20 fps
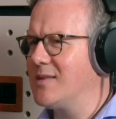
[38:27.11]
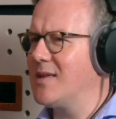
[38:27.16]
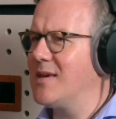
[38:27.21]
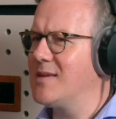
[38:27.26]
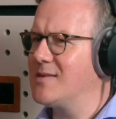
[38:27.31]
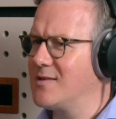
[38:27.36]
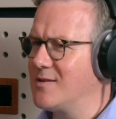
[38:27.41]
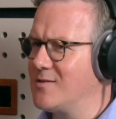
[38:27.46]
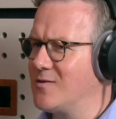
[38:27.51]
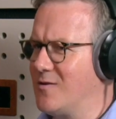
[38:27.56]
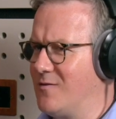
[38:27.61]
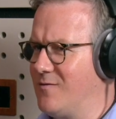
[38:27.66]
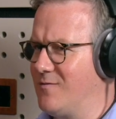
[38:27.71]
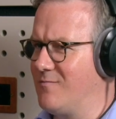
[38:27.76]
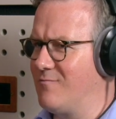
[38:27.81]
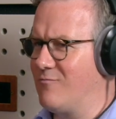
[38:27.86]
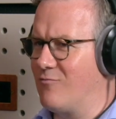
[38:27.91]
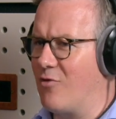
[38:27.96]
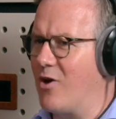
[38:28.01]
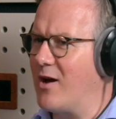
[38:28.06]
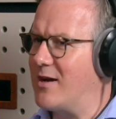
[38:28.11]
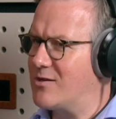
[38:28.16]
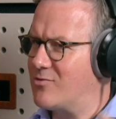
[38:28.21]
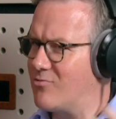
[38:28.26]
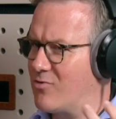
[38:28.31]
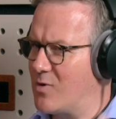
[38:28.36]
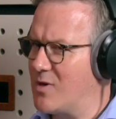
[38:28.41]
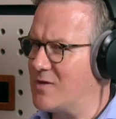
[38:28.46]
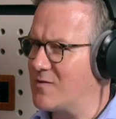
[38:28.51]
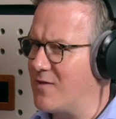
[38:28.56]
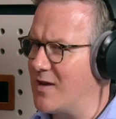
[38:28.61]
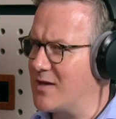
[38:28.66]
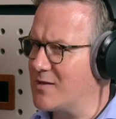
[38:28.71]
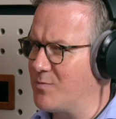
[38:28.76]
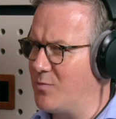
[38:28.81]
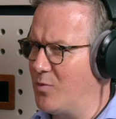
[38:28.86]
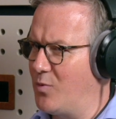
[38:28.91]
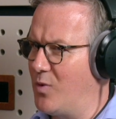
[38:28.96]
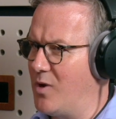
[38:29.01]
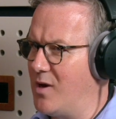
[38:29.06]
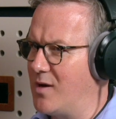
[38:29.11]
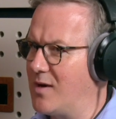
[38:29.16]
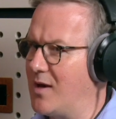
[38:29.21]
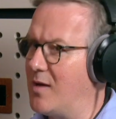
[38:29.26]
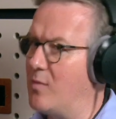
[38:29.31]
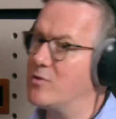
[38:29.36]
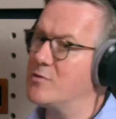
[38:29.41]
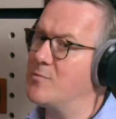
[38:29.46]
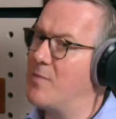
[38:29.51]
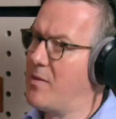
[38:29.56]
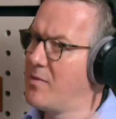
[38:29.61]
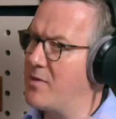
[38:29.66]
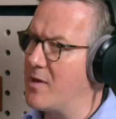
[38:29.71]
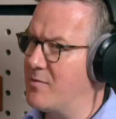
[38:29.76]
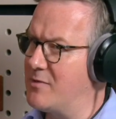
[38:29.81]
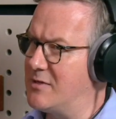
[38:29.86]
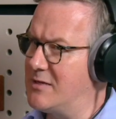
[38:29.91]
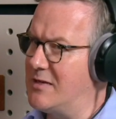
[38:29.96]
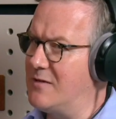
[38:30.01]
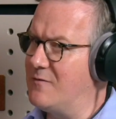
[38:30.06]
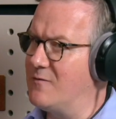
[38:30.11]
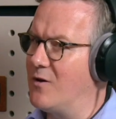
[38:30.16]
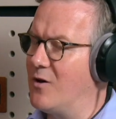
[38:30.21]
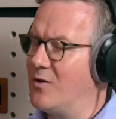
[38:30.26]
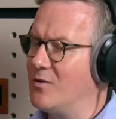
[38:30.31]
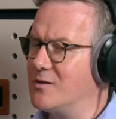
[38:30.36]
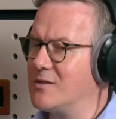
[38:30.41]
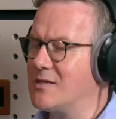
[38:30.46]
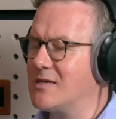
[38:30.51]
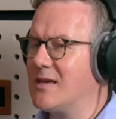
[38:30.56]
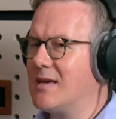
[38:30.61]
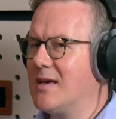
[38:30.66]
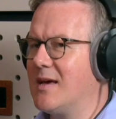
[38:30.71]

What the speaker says: There's the sort of right to request flexible working, which may become a default,